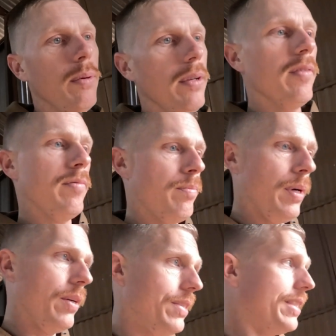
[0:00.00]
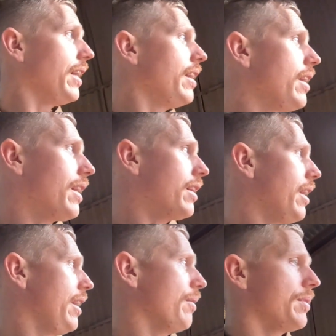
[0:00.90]
of post-seeding
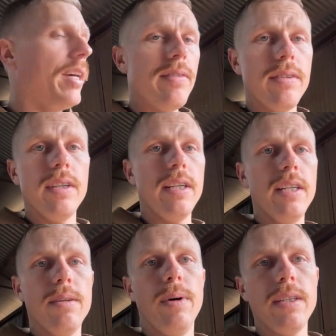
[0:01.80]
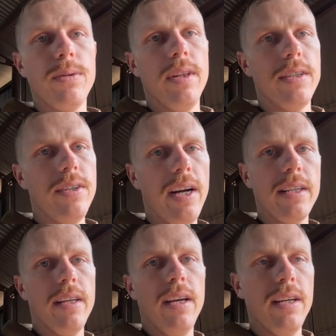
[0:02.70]
cleanup, because I haven't really done much with the
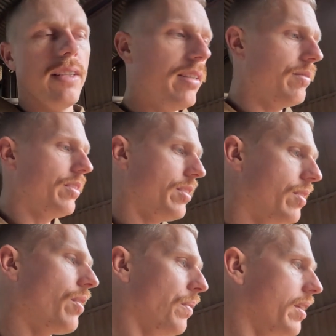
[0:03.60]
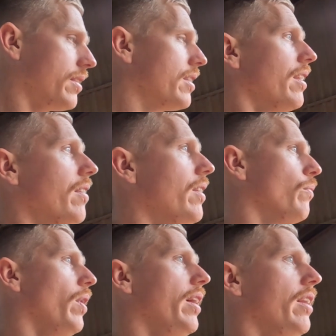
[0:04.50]
tractor yet. I've just sort of been sitting
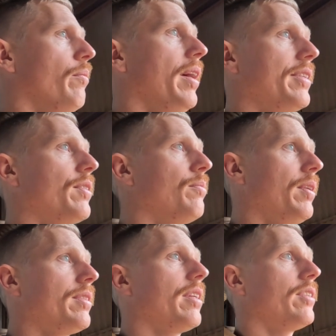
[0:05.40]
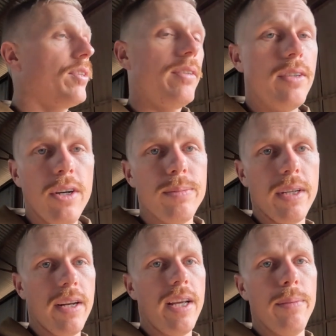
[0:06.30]
around waiting to make sure most of the crops are
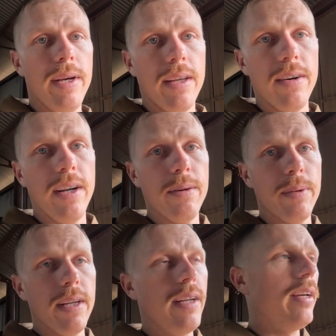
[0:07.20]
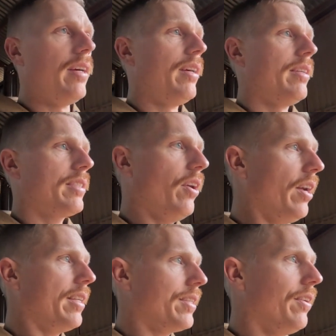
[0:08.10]
going to come out of the ground, but it's
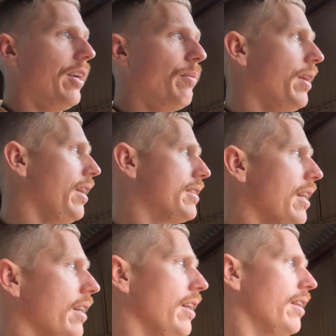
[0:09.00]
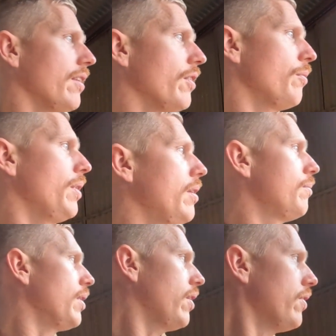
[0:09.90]
kind of time. I need to start getting through it, but
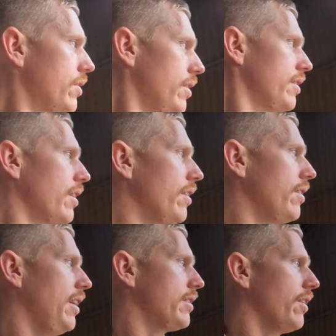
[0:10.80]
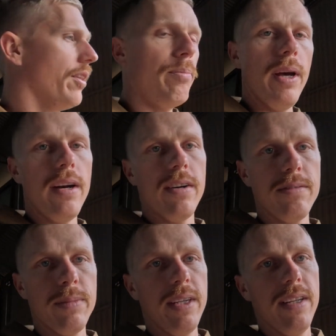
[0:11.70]
my conscience has got the better
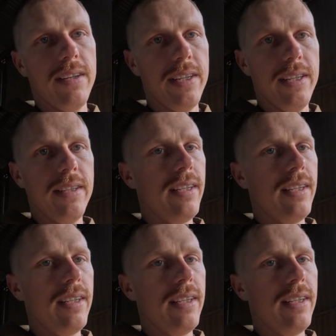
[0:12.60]
of me, and I